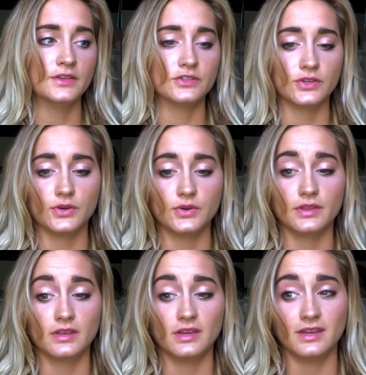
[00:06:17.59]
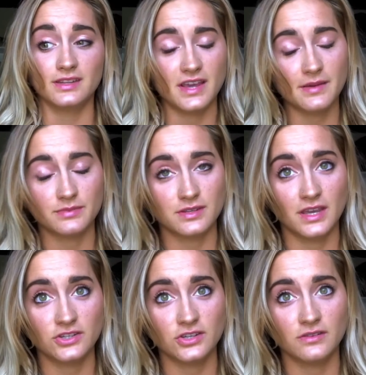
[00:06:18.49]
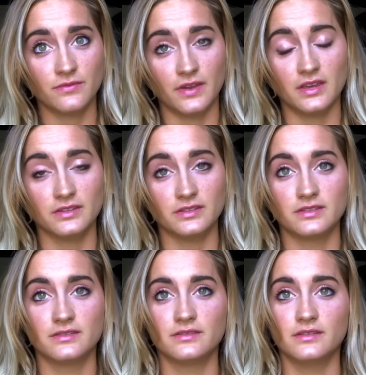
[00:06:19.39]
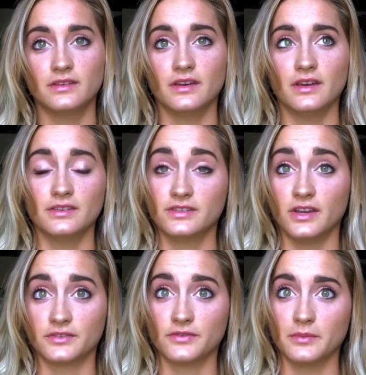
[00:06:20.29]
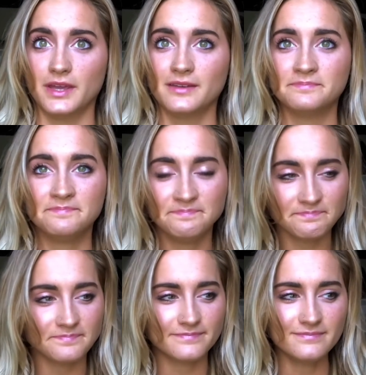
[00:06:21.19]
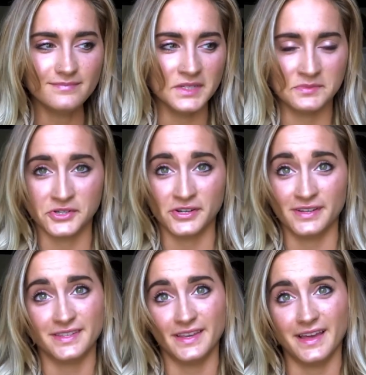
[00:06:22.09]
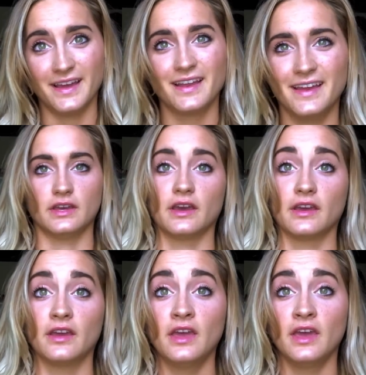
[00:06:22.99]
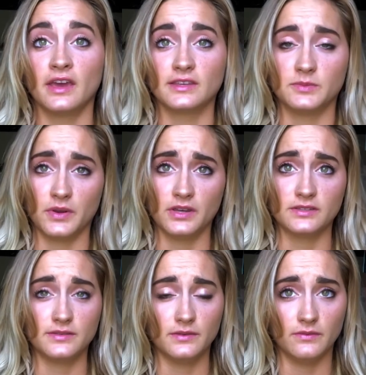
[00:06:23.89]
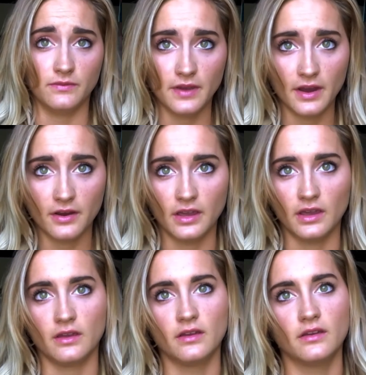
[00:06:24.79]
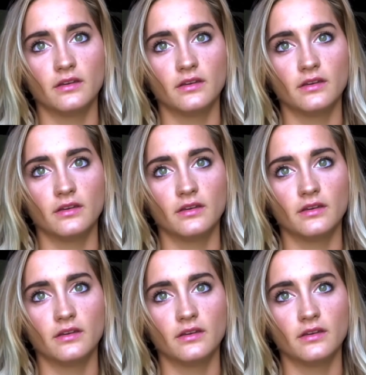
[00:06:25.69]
so the adaptation phase sucked for me. I'm just gonna say that. I experienced very